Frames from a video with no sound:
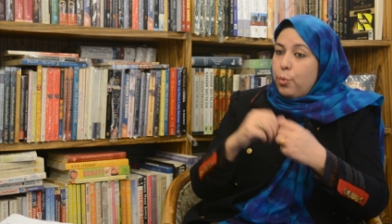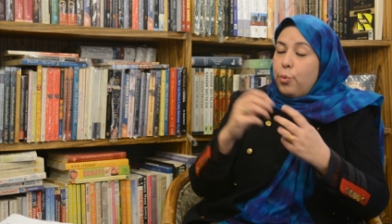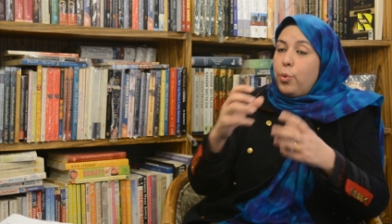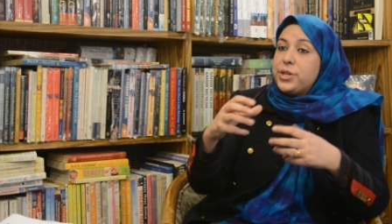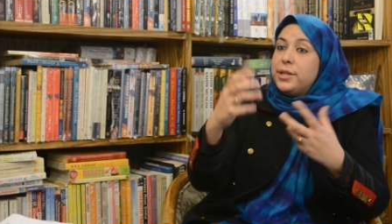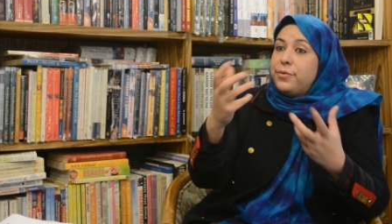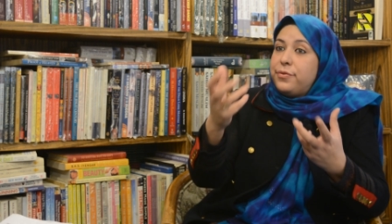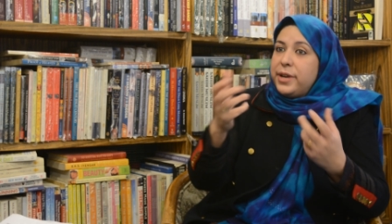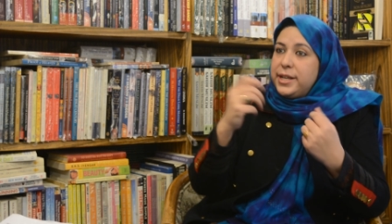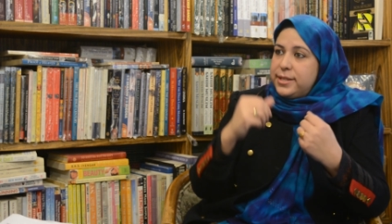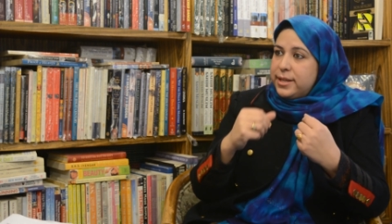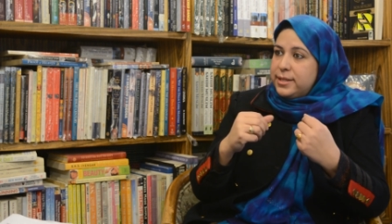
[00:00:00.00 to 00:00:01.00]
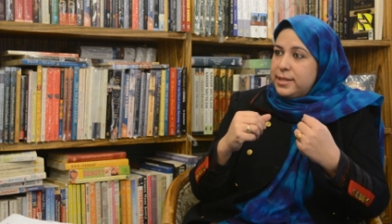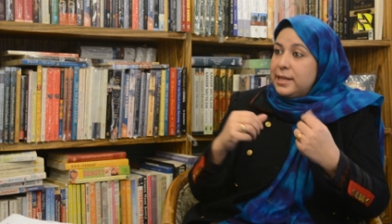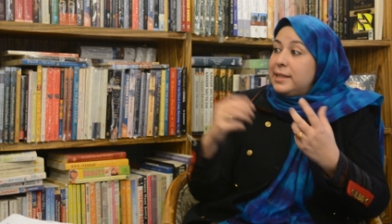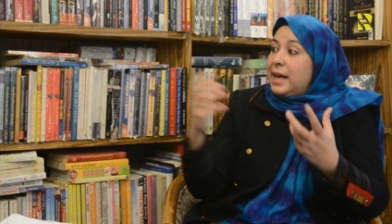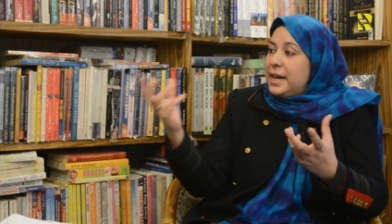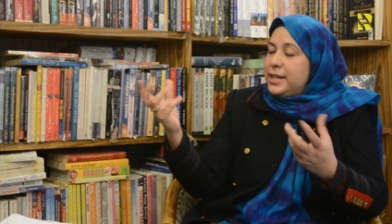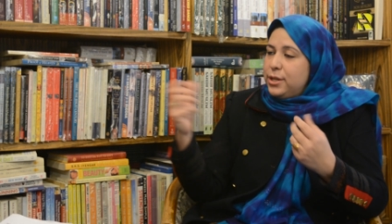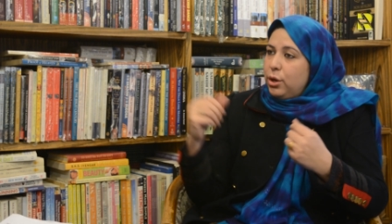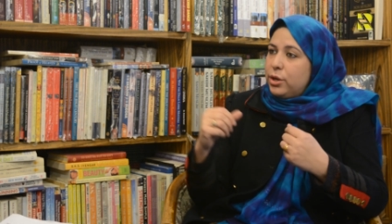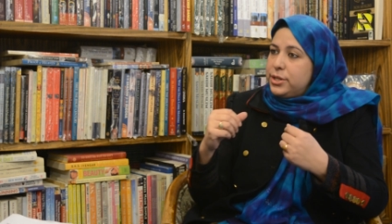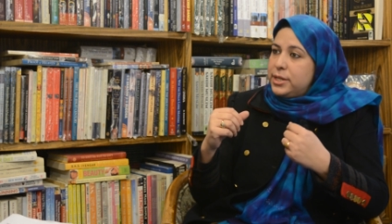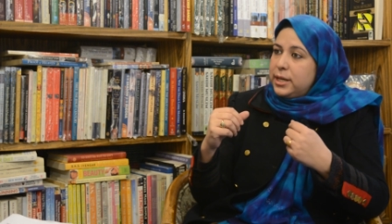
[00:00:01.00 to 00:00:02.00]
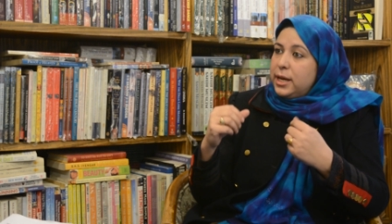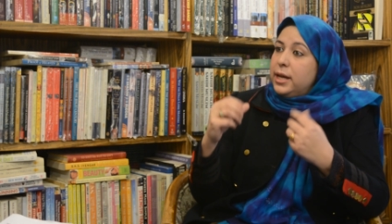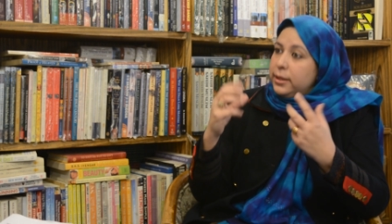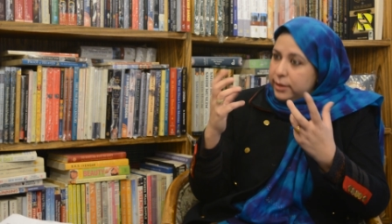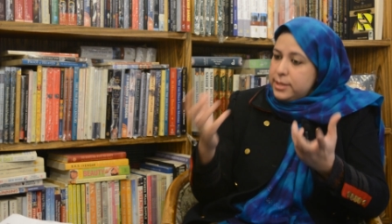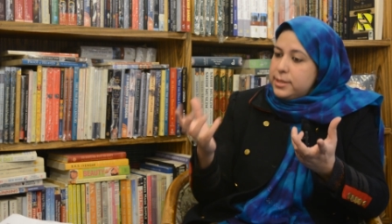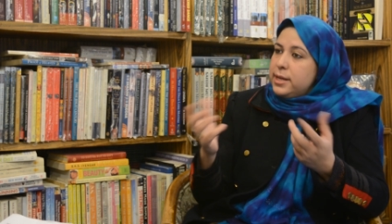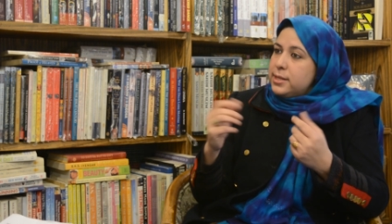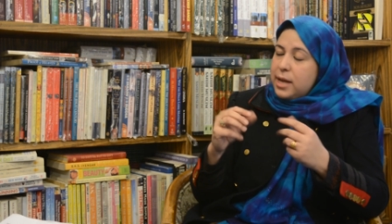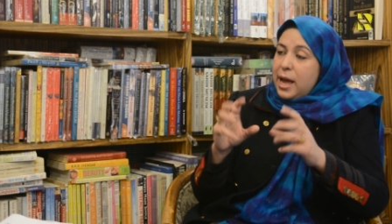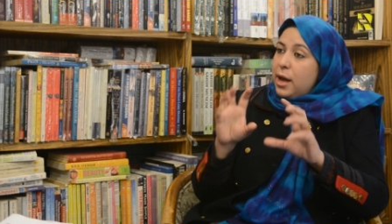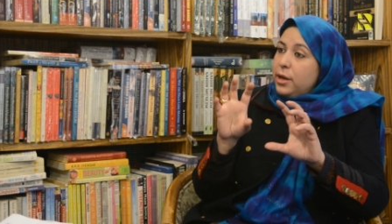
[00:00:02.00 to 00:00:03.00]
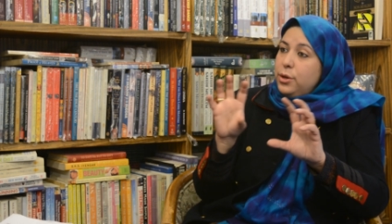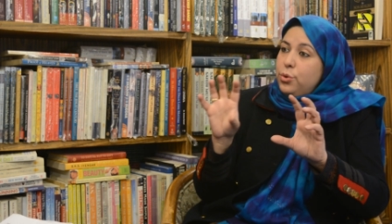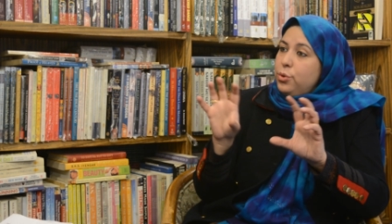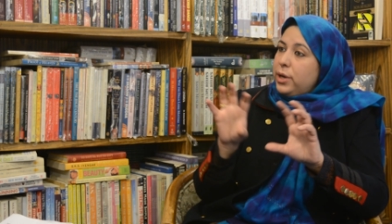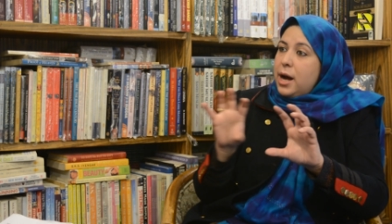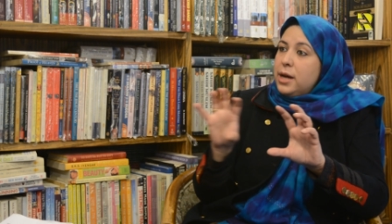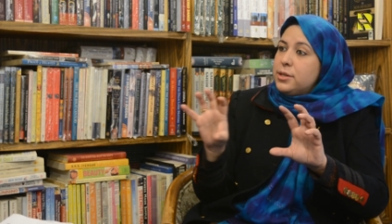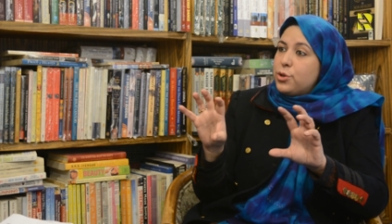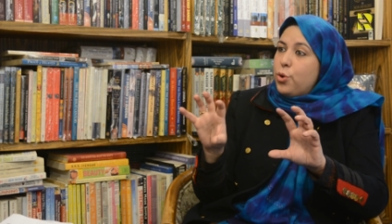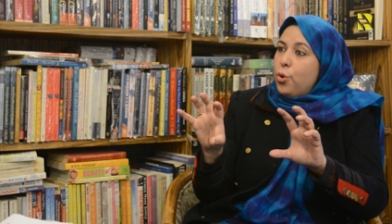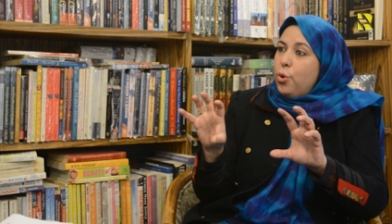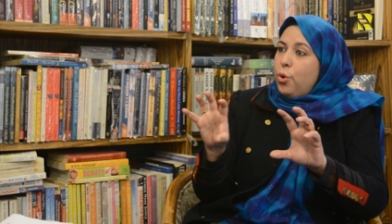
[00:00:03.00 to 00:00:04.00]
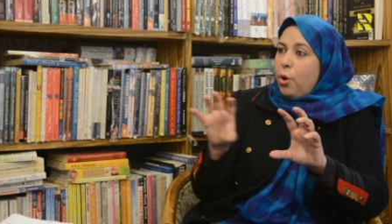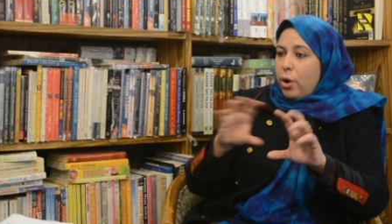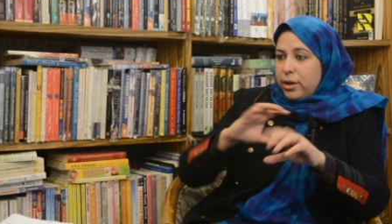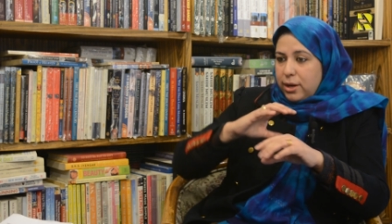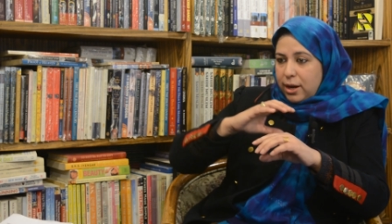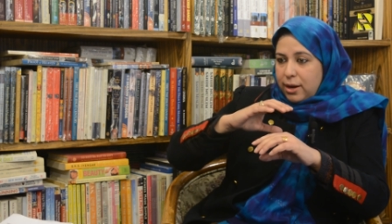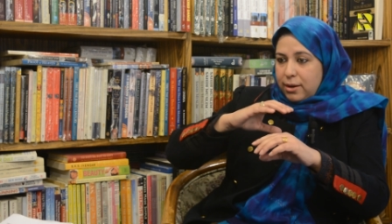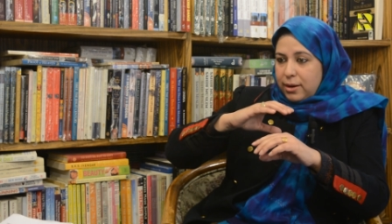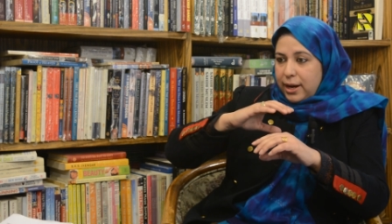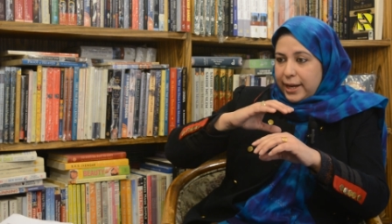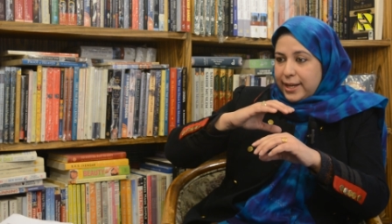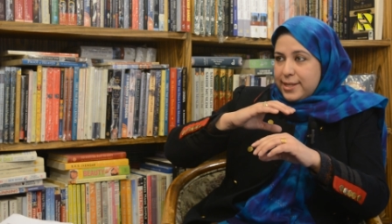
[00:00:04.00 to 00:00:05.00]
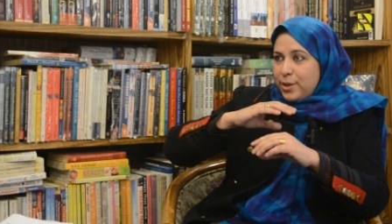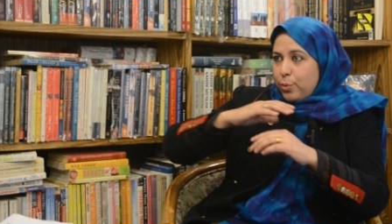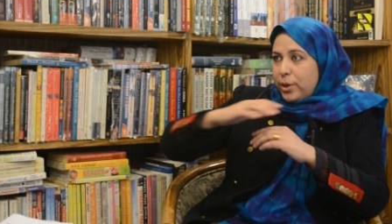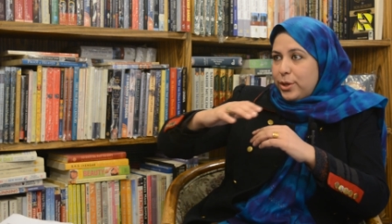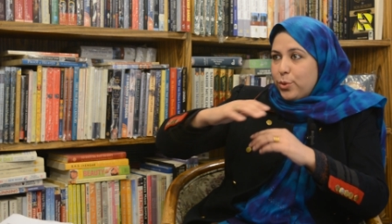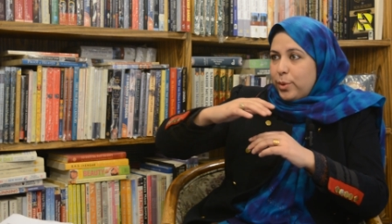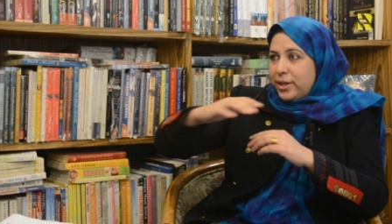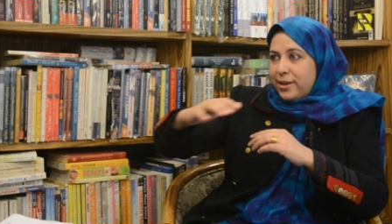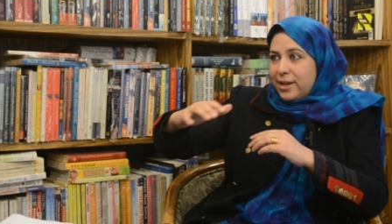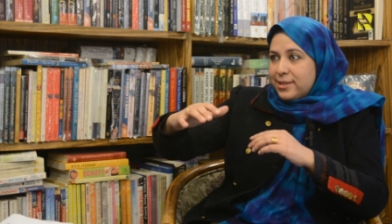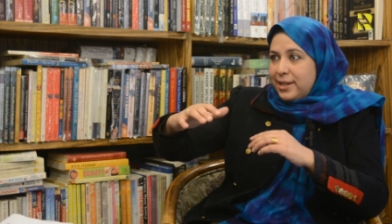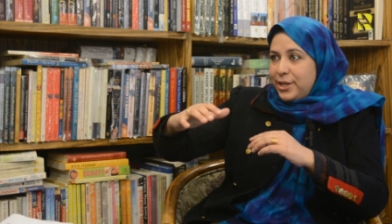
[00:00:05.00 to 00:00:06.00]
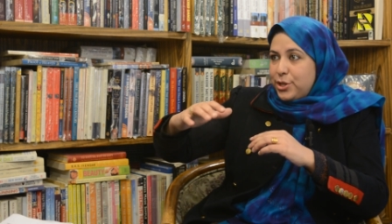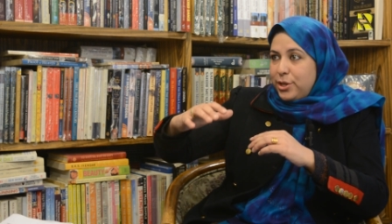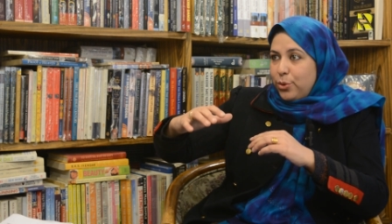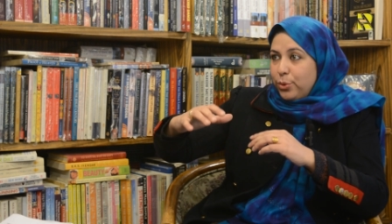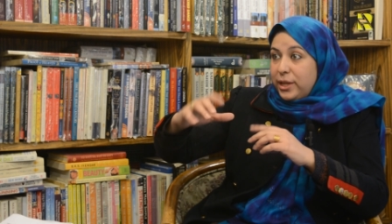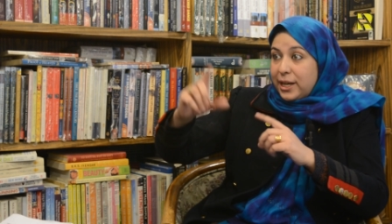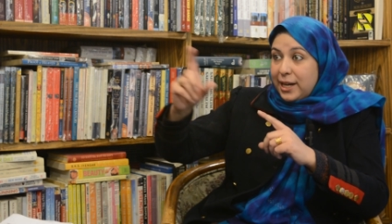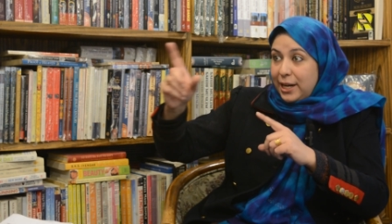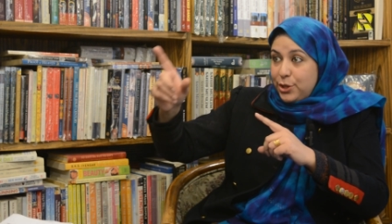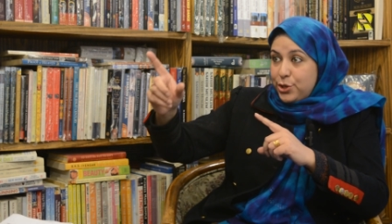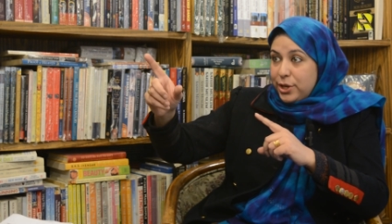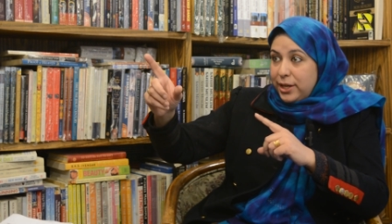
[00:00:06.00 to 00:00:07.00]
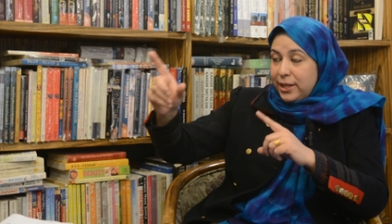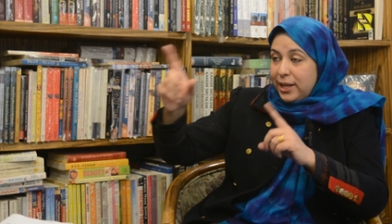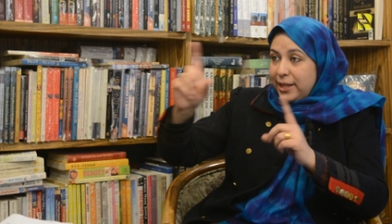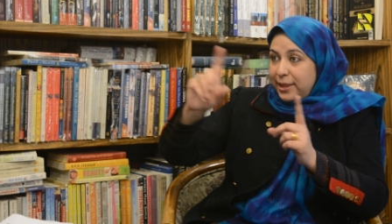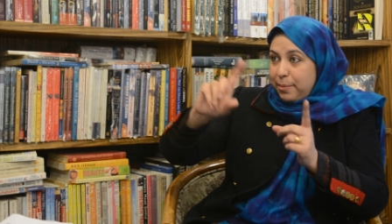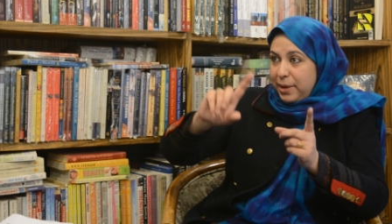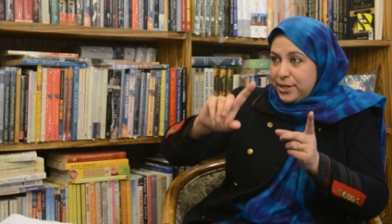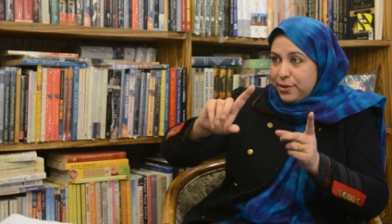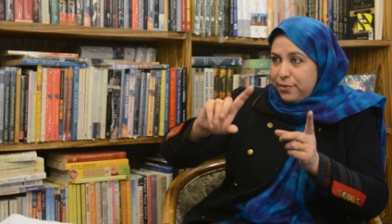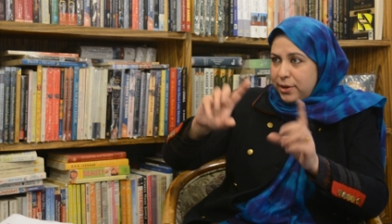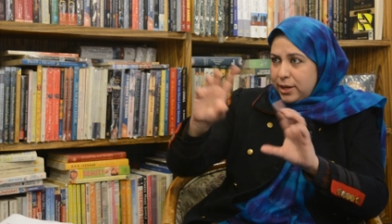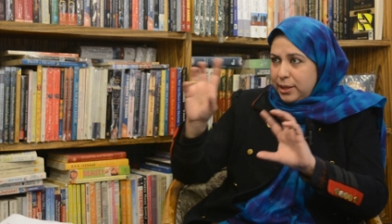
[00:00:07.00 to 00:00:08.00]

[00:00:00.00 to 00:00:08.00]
what are the phrases, the ideology, these things you can't go on a i can say word to word translation no the culture the metaphor